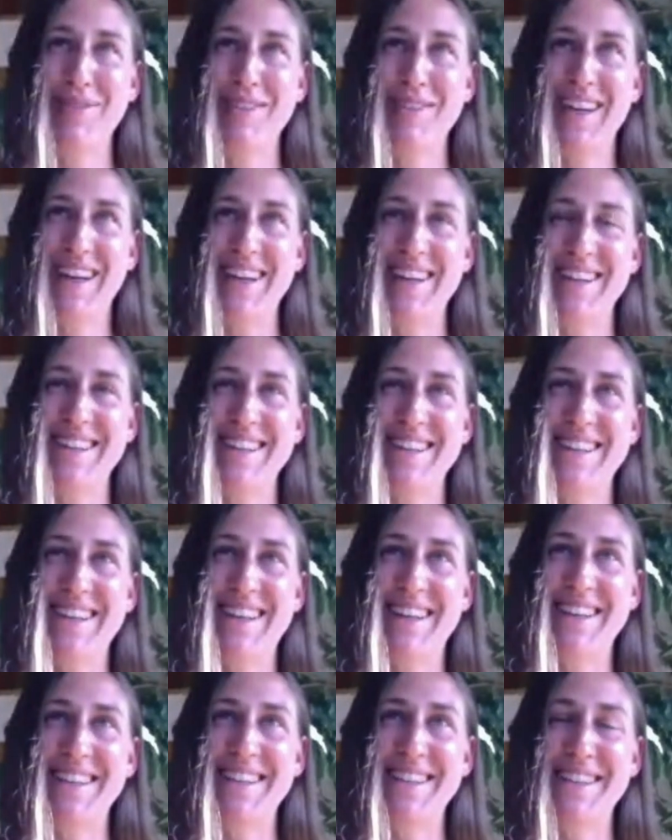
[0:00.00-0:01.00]
that.
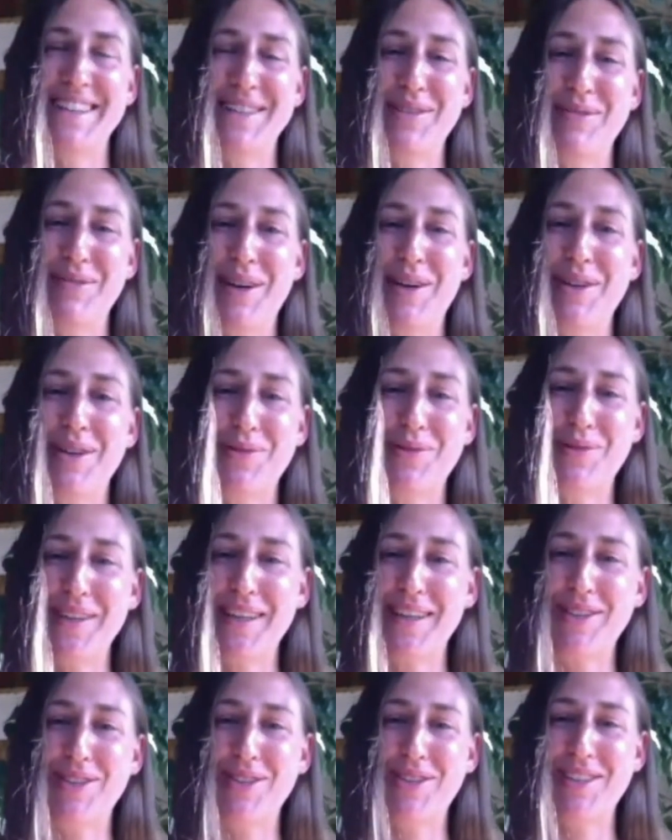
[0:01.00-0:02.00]
It's very
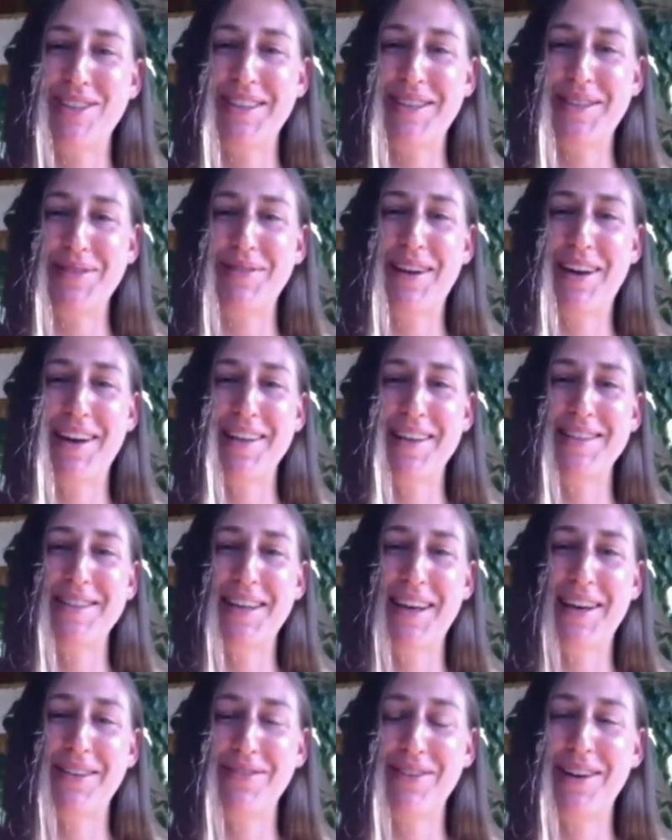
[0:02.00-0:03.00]
rich. It's
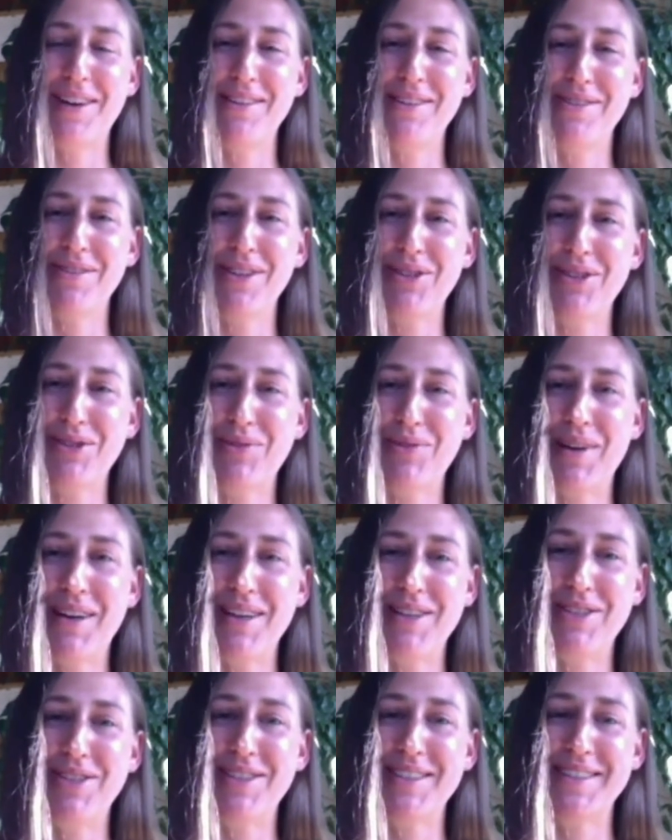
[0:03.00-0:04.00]
a very rich
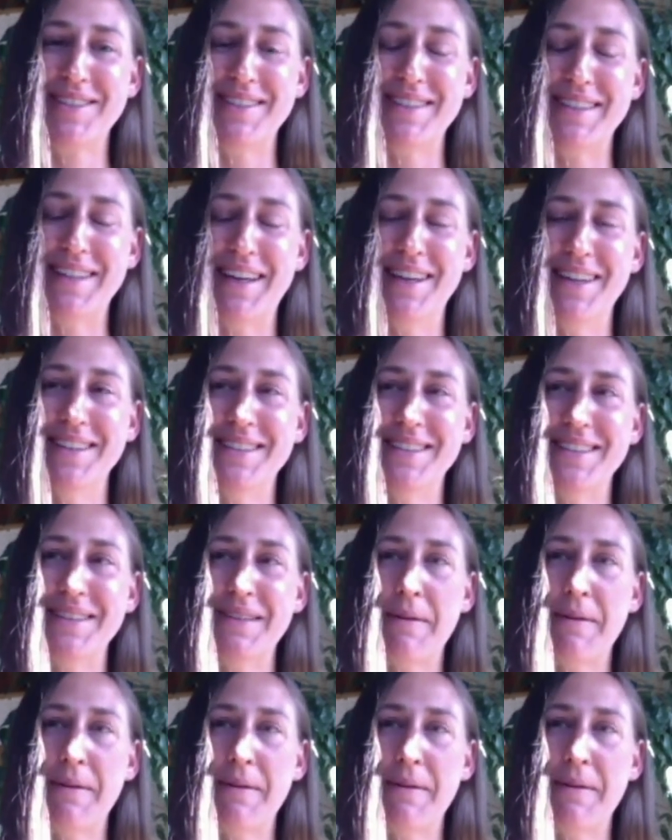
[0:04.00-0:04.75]
question, and